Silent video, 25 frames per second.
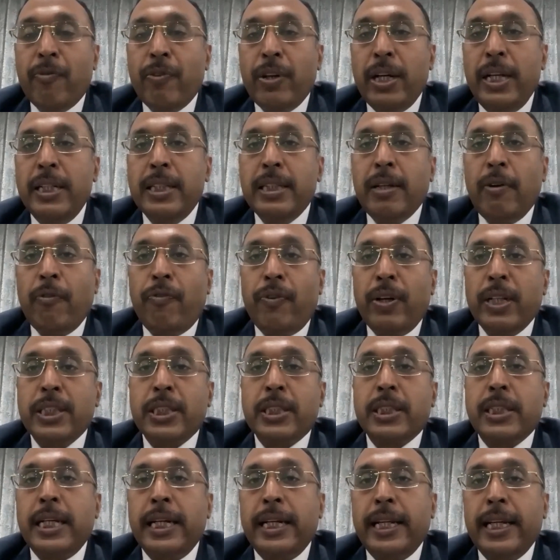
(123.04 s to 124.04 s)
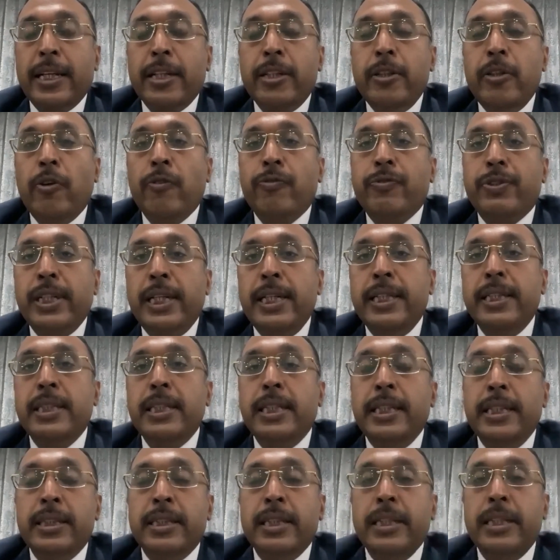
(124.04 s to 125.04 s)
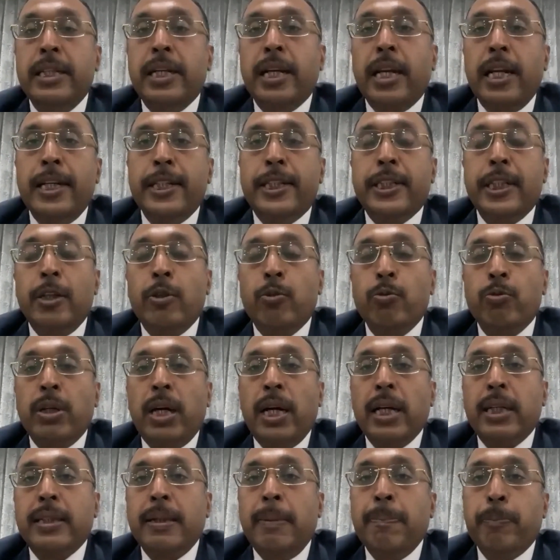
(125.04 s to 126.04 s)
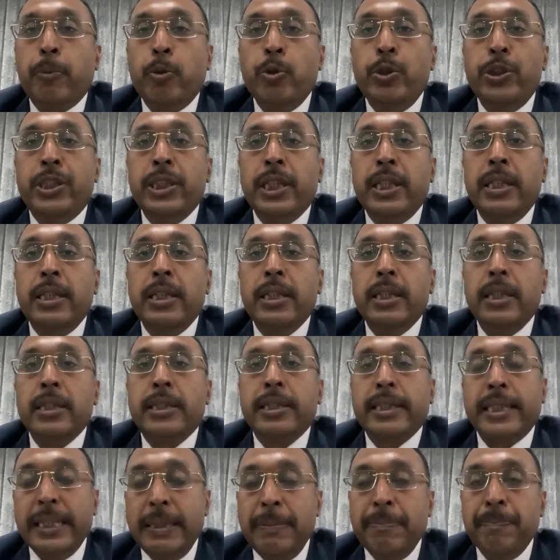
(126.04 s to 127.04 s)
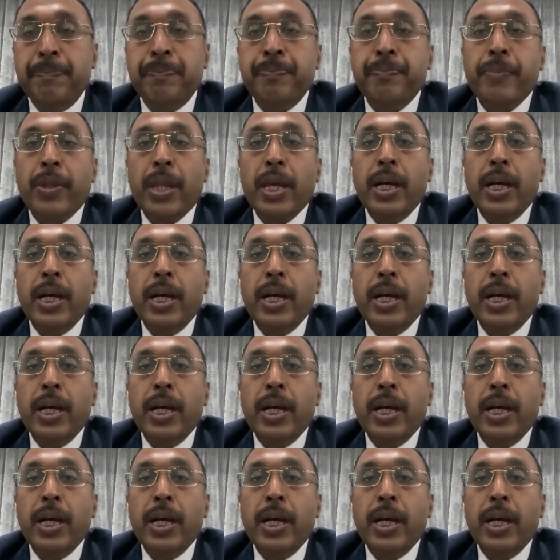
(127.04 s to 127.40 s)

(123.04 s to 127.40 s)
friend, the first category of change is in relation to the composition scheme.